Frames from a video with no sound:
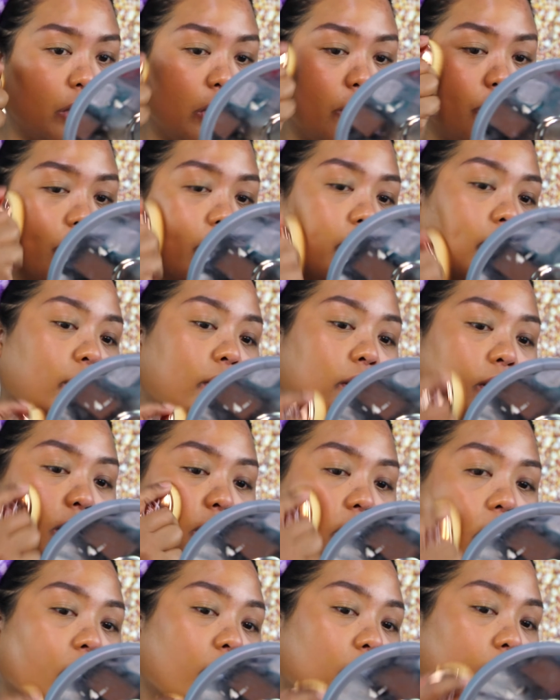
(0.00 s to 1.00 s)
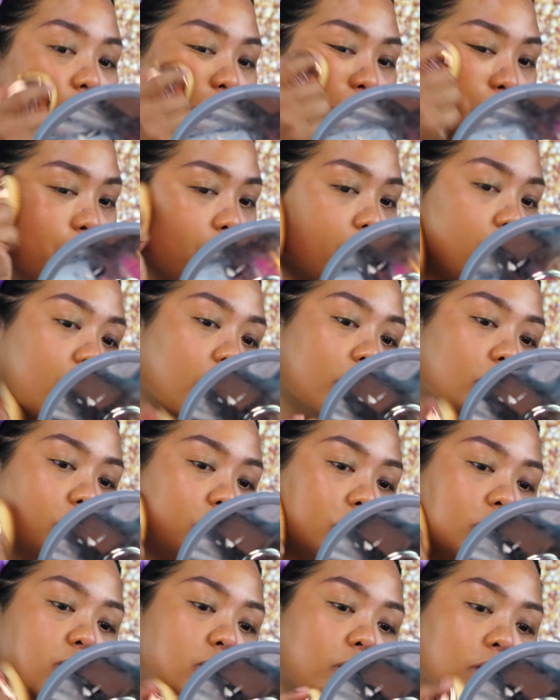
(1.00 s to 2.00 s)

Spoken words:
Wow, I really like the brush.